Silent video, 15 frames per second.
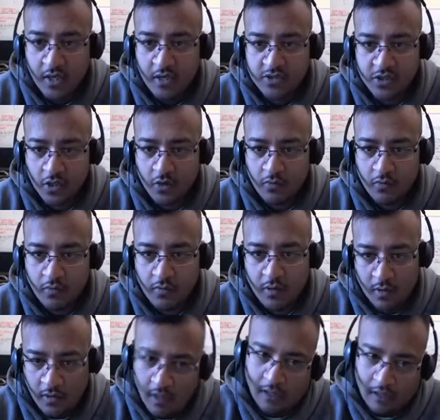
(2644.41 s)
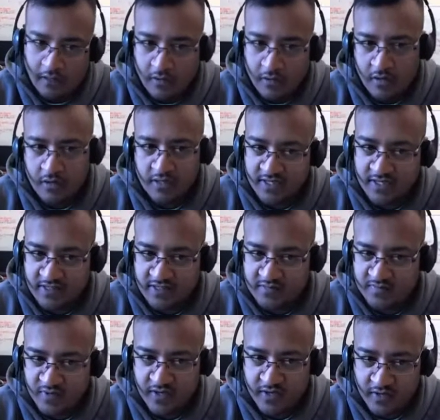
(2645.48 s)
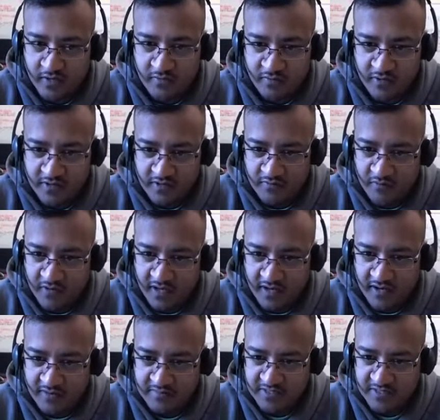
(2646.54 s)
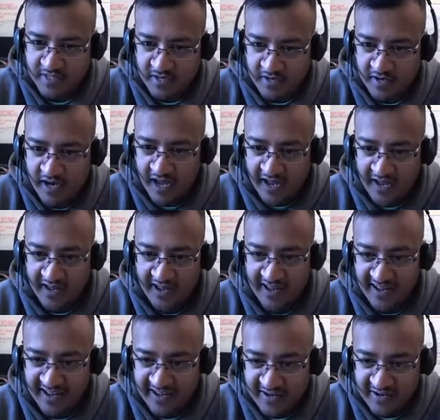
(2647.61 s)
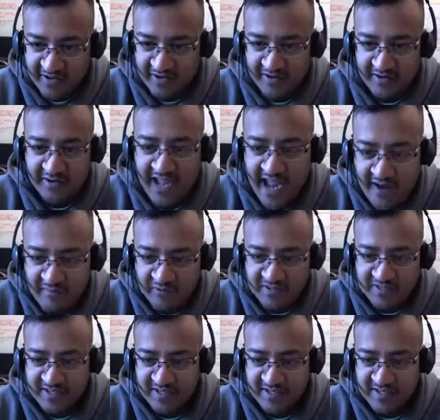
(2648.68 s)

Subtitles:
So Carl Zeiss is pretty good when it comes to their cameras.